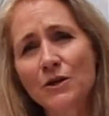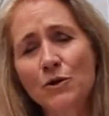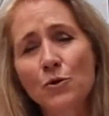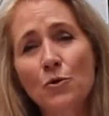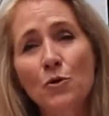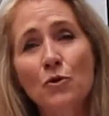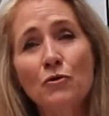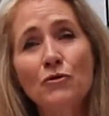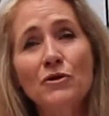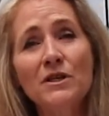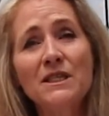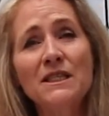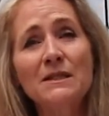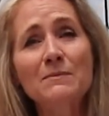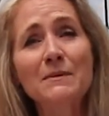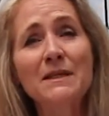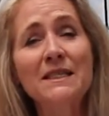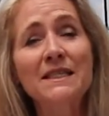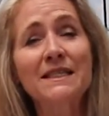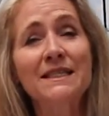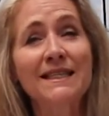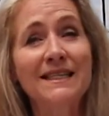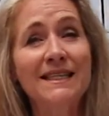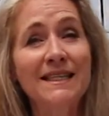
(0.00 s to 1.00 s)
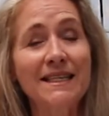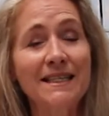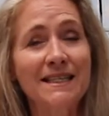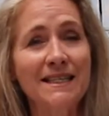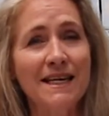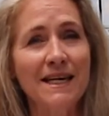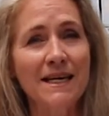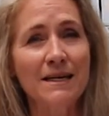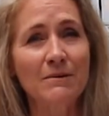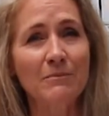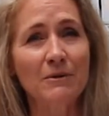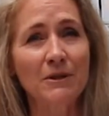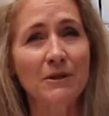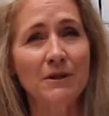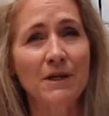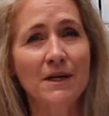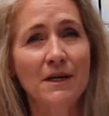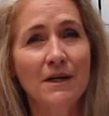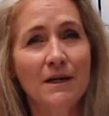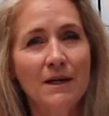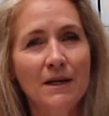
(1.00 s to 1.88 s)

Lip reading: your Christmas dinner table.